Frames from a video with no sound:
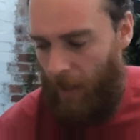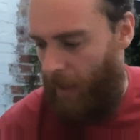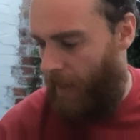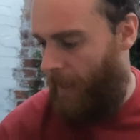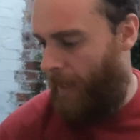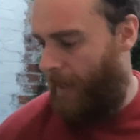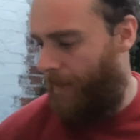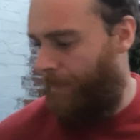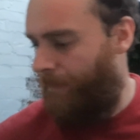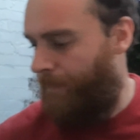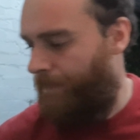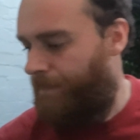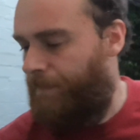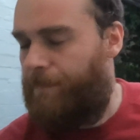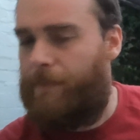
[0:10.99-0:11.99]
And
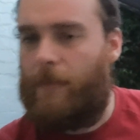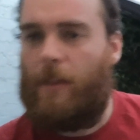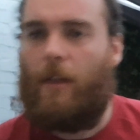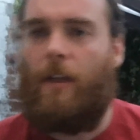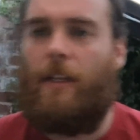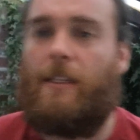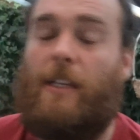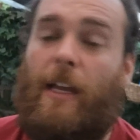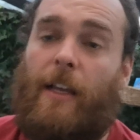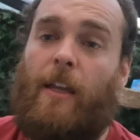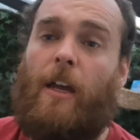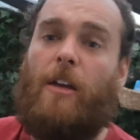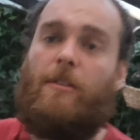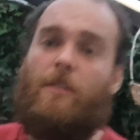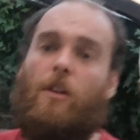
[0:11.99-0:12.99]
it's like,
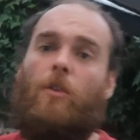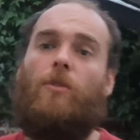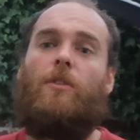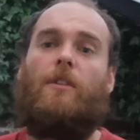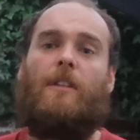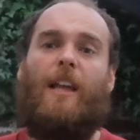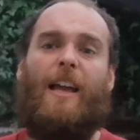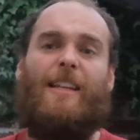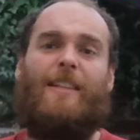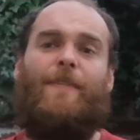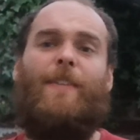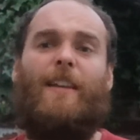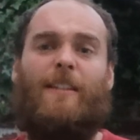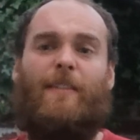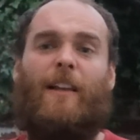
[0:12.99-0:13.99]
it's
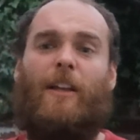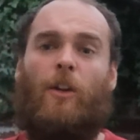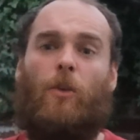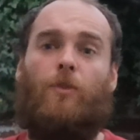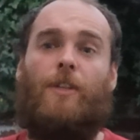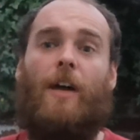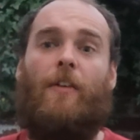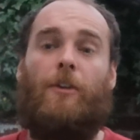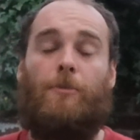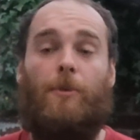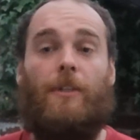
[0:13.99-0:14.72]
effectively like an old terrace,